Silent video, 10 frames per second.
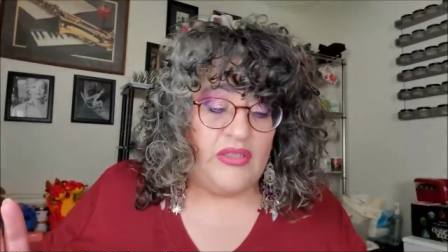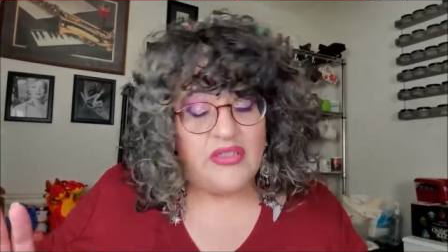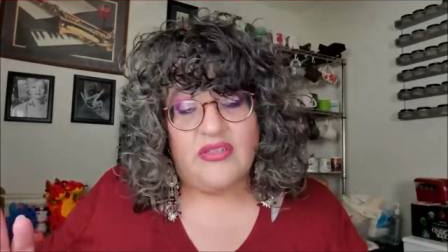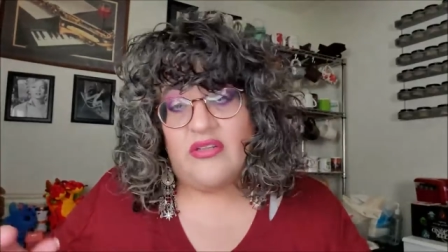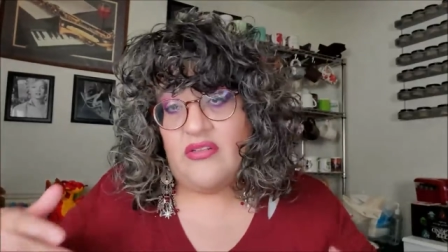
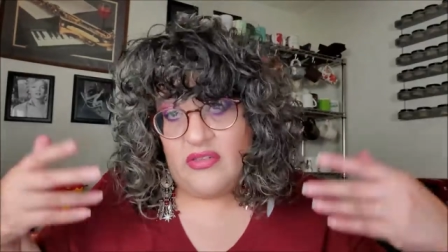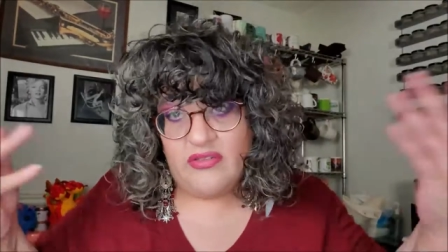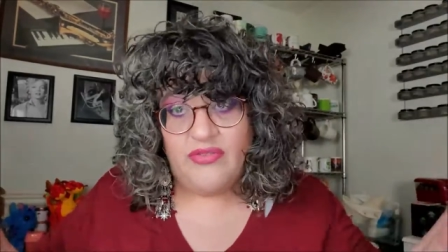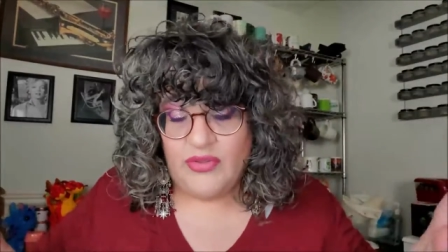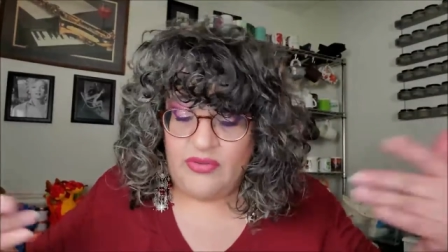It, it
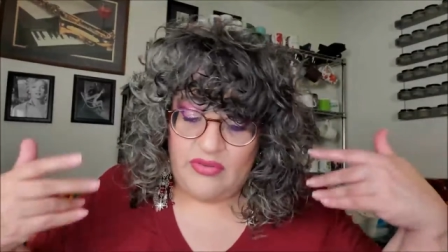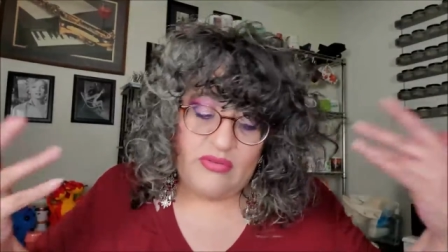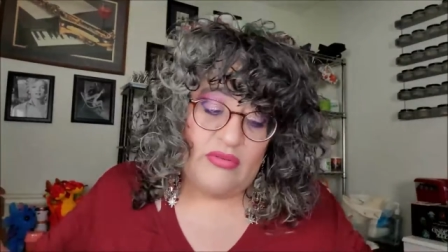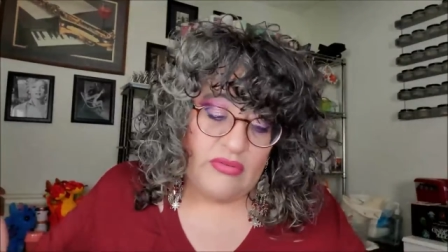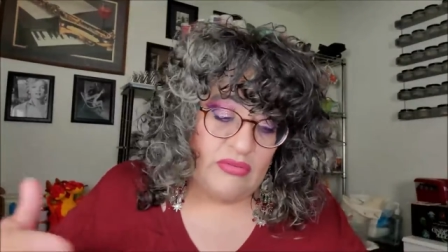just feels,
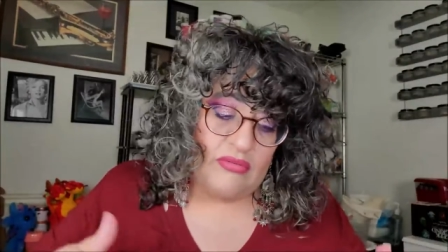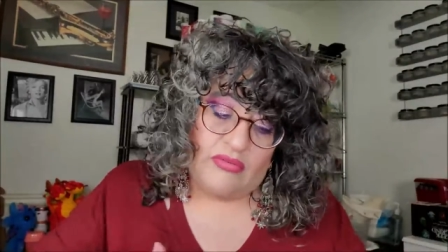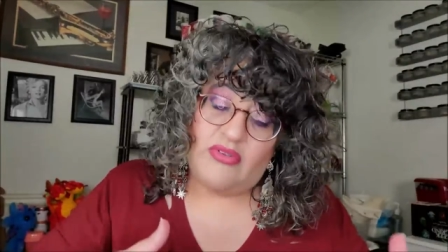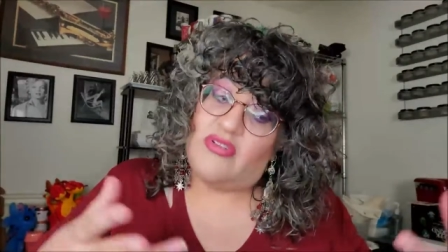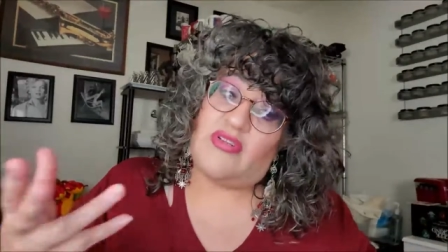
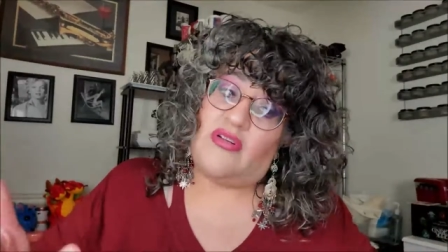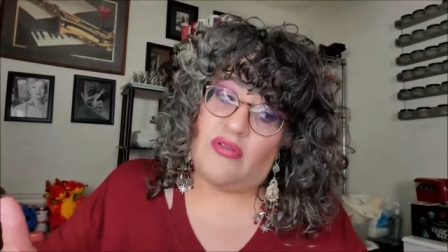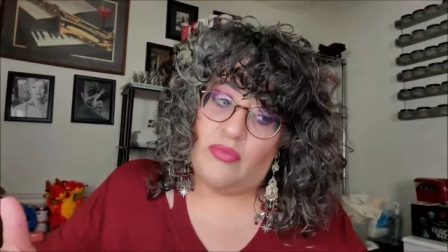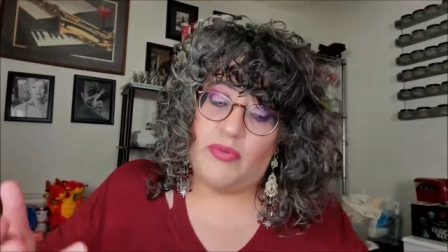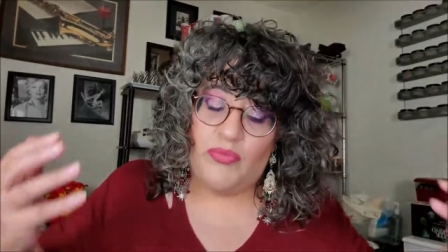I could have done a
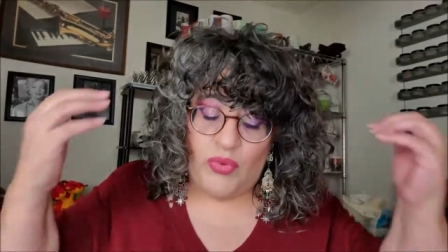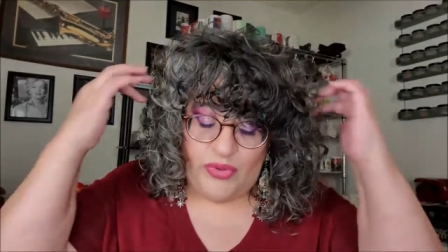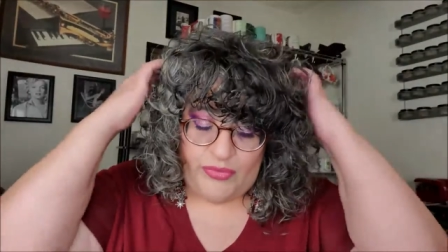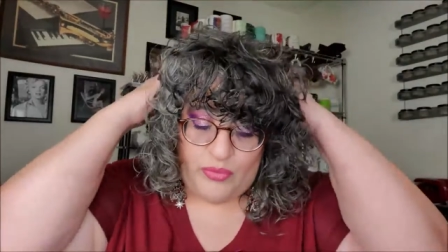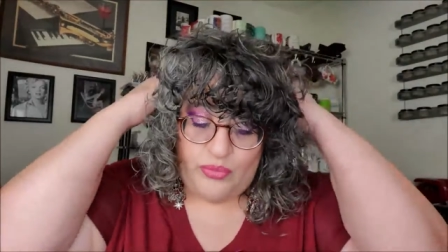little bit more
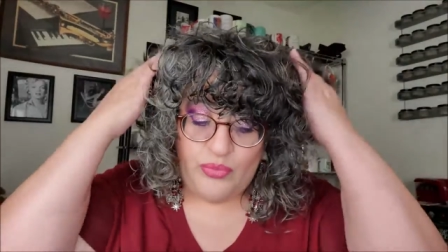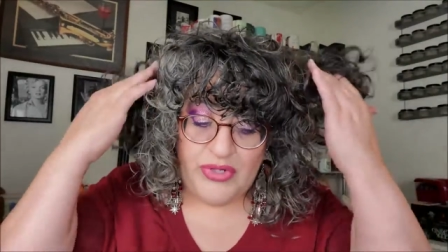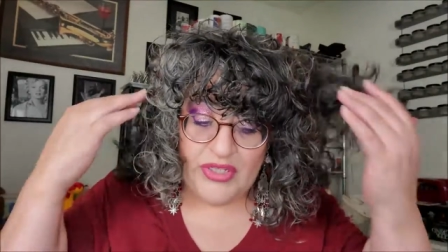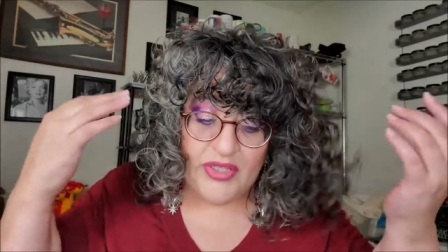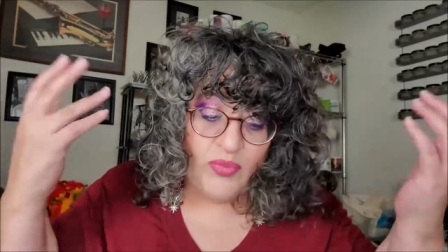if you
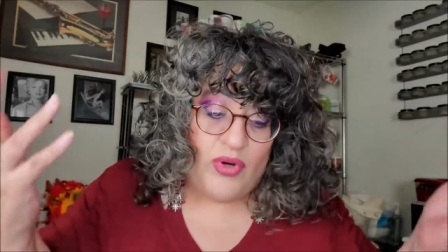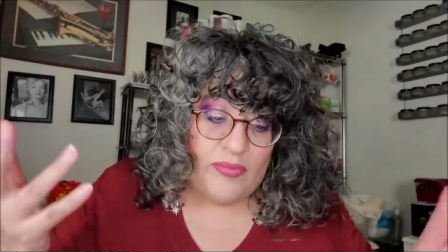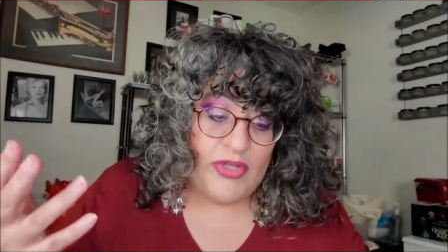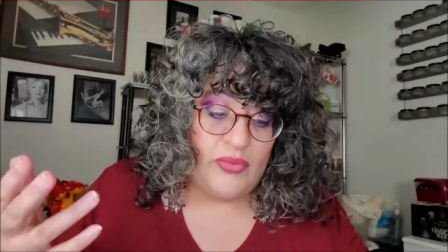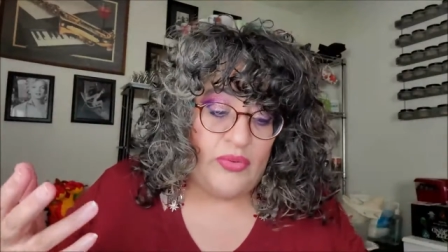really want
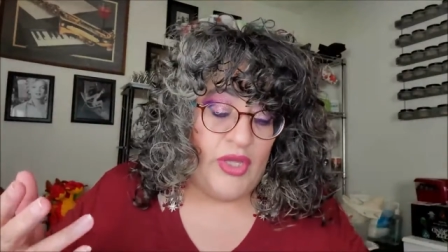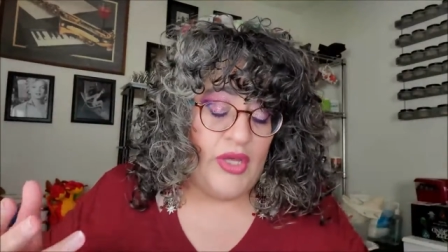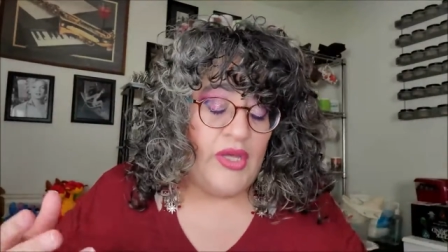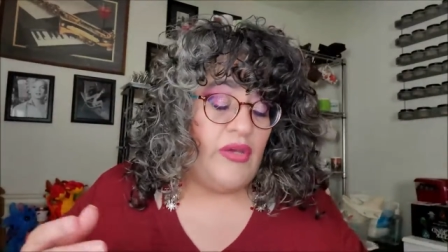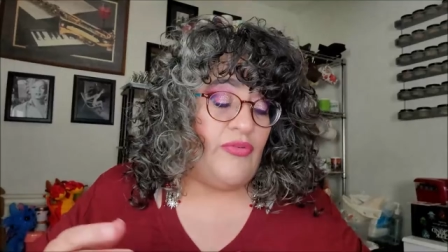me to,
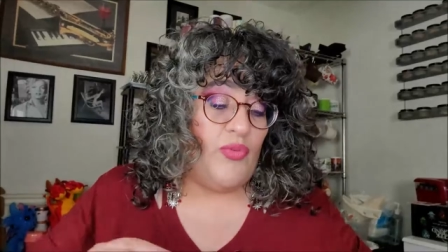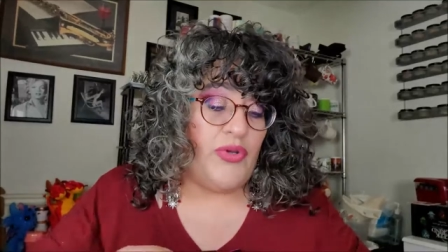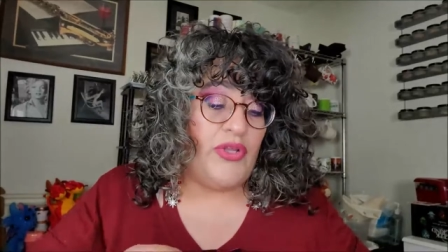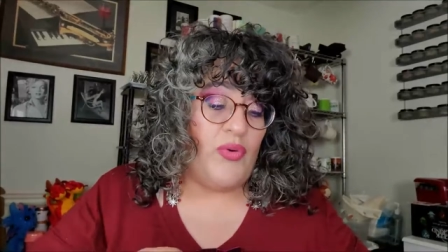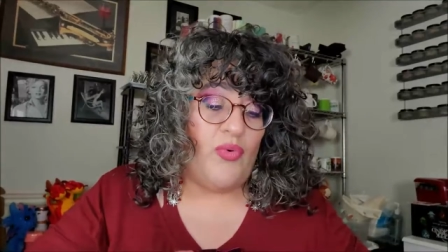if you
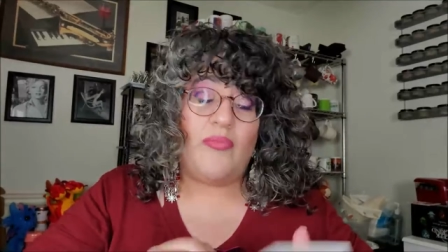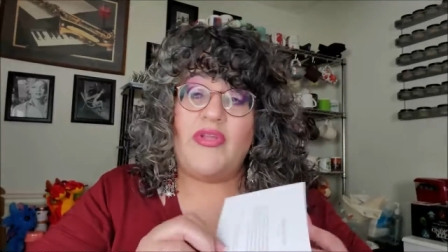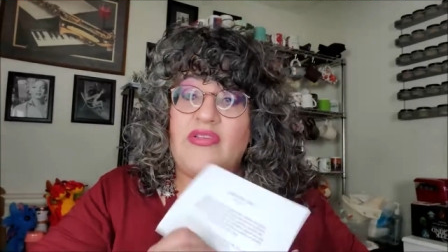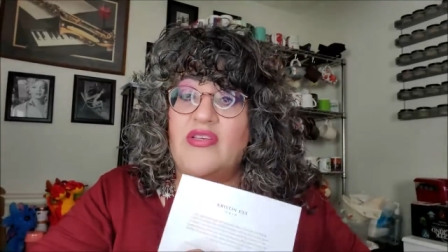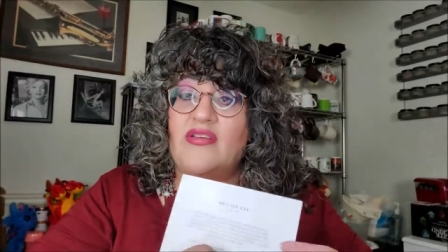really want
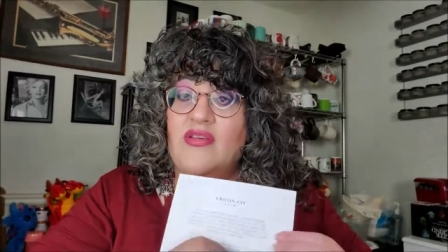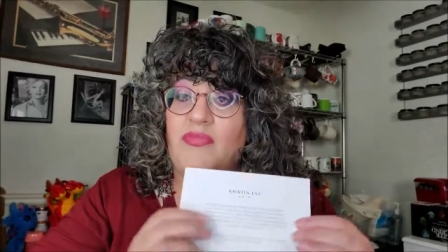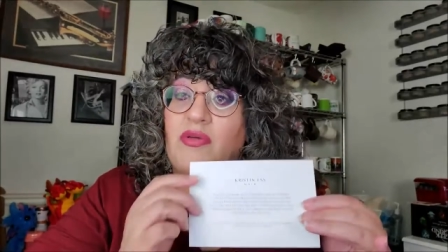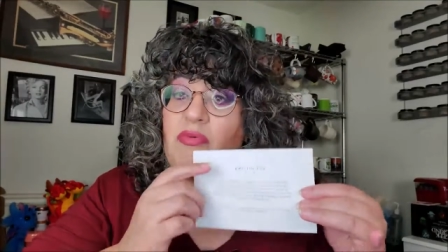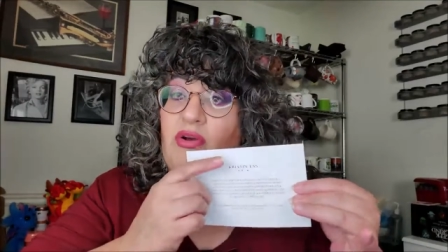me to say
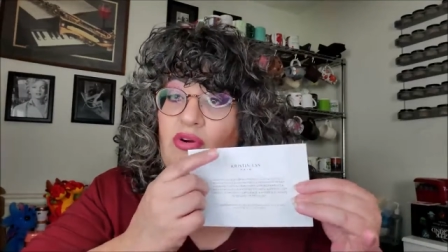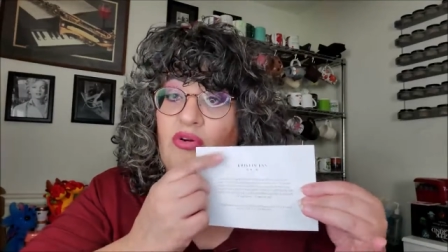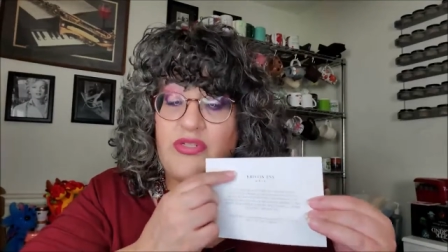something about